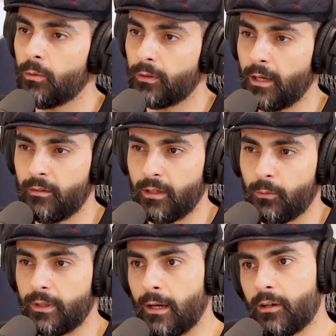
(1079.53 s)
Kind of like
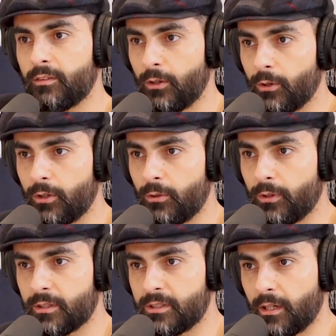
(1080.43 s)
without even knowing you're
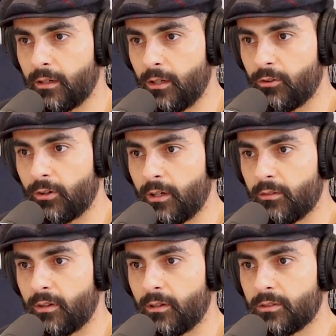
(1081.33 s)
doing it, second nature kind
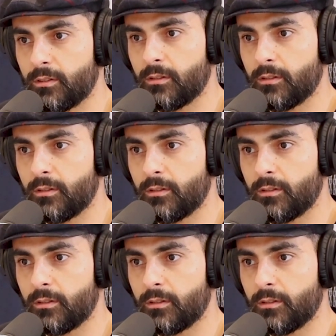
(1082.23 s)
of things?